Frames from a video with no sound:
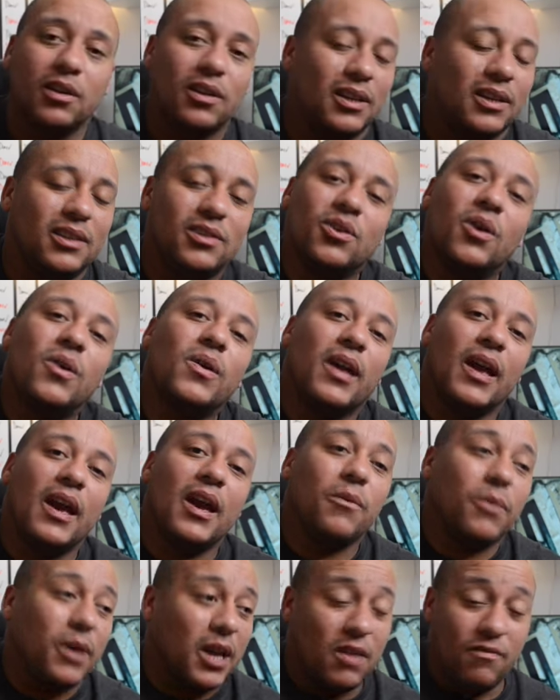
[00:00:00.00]
it's okay,
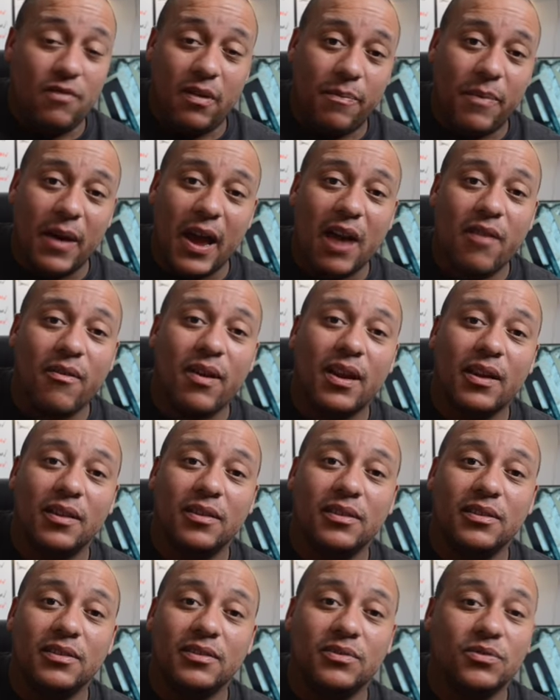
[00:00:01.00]
we can repair it,
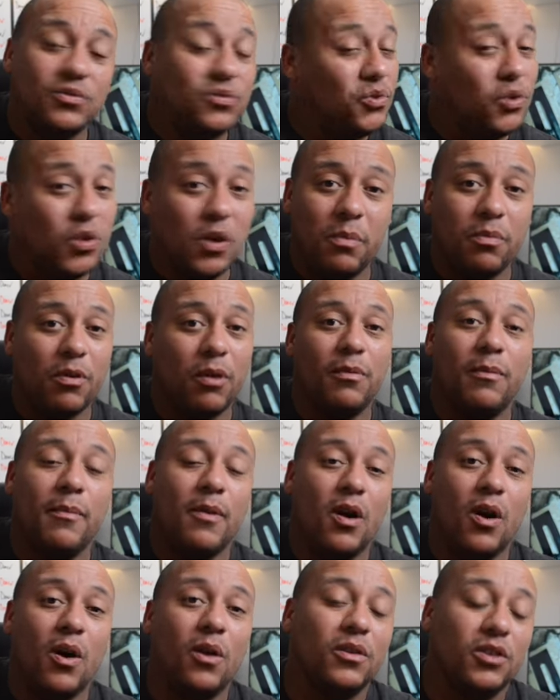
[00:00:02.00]
no problem at
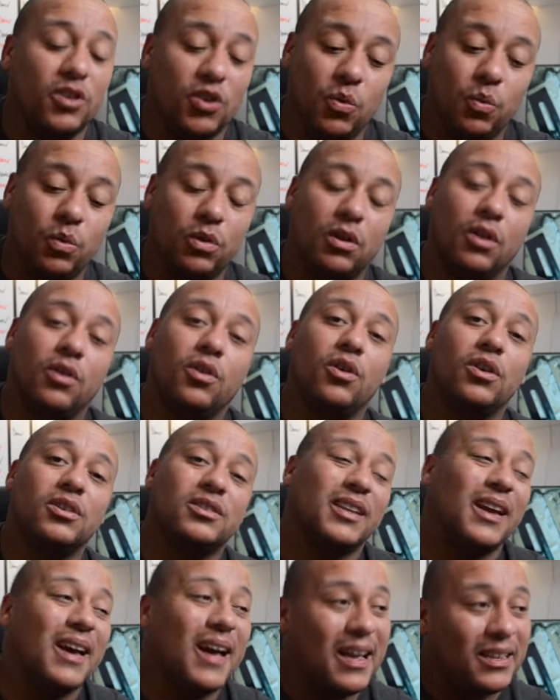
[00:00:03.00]
all, and you will not notice
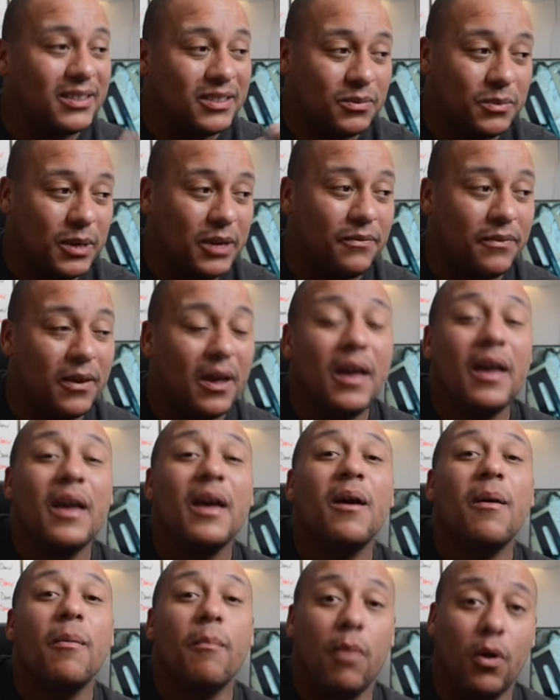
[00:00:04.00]
it. As with
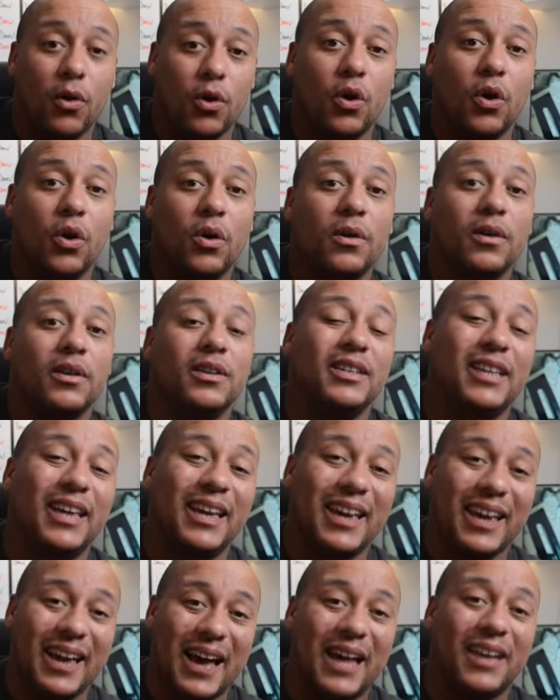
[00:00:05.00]
Mono, you
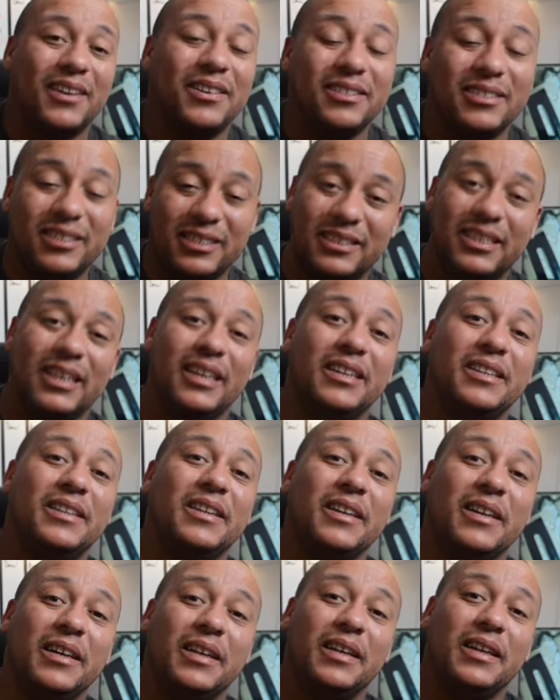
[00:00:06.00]
can see
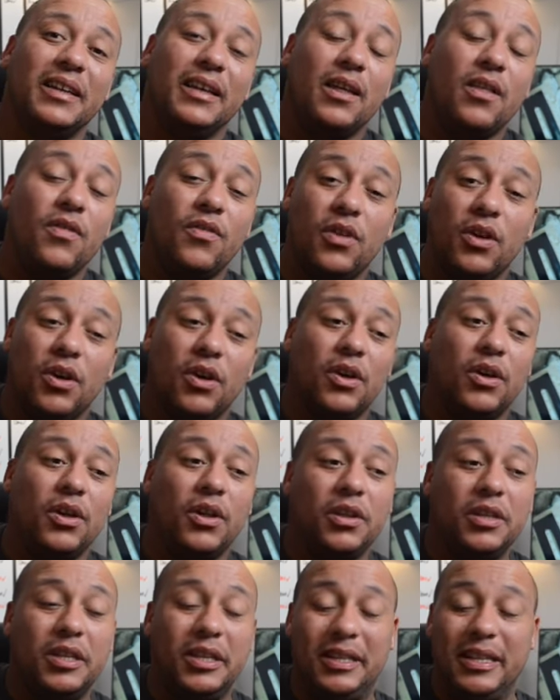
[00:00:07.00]
the
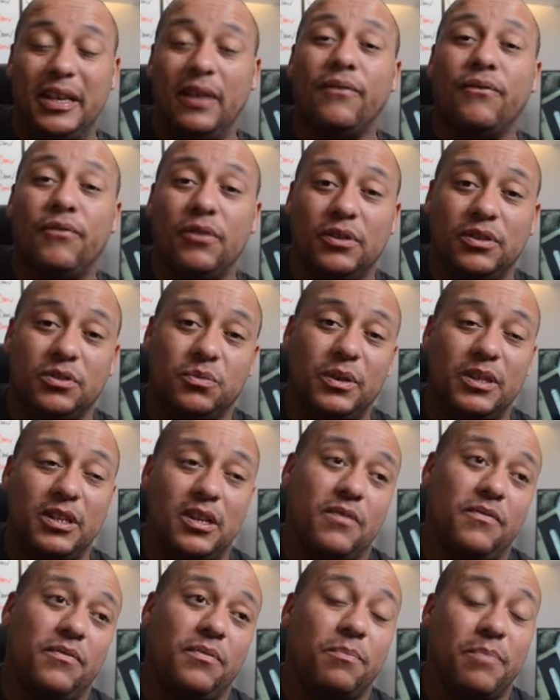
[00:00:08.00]
difference when
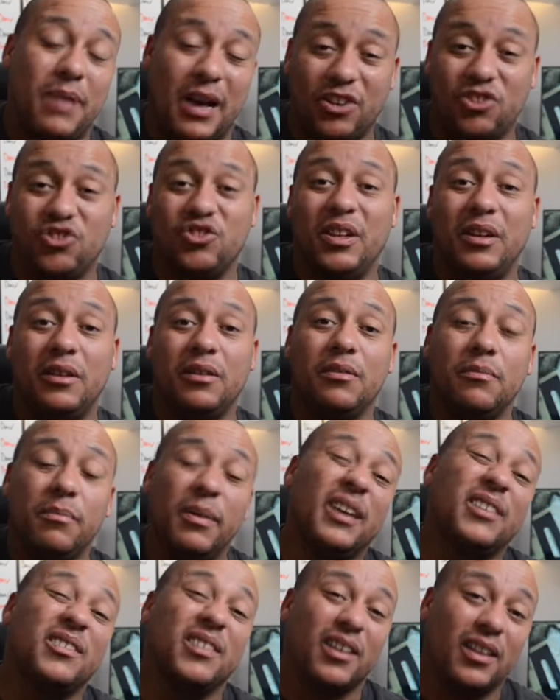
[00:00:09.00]
you've patched in,
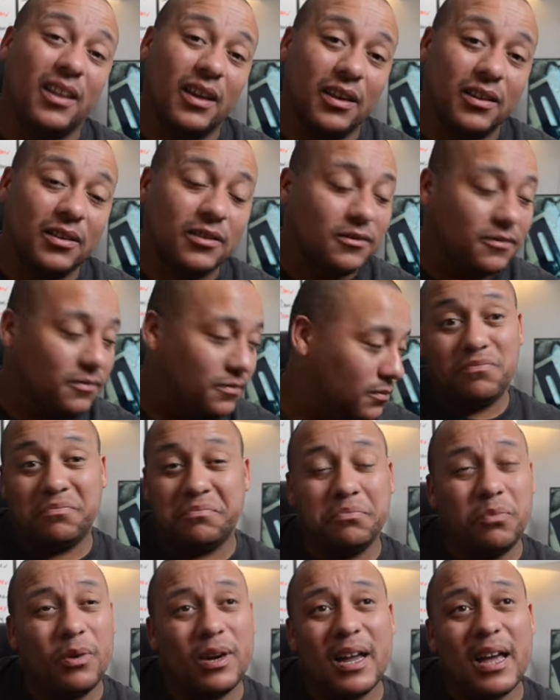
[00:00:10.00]
basically.
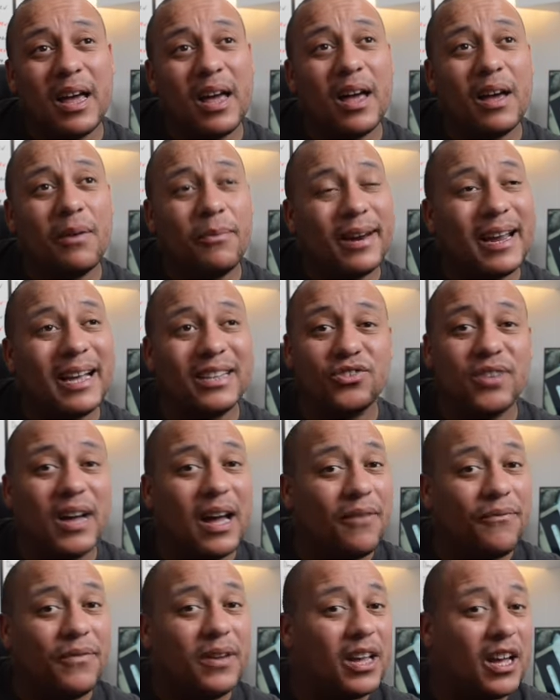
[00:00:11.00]
When I try
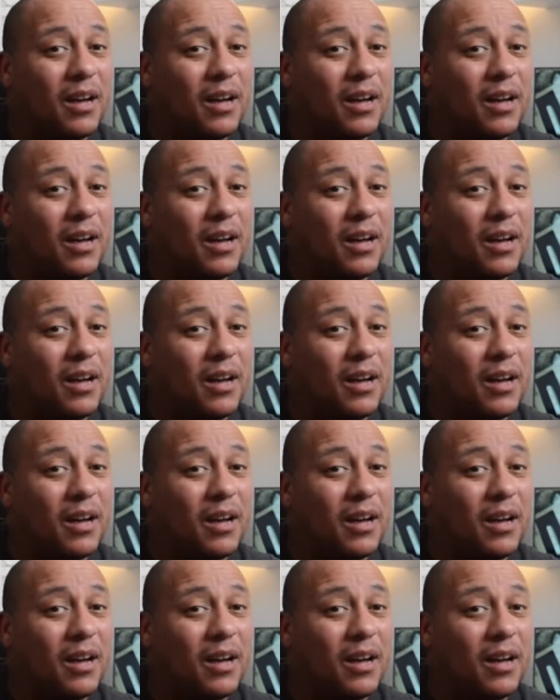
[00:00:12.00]
to think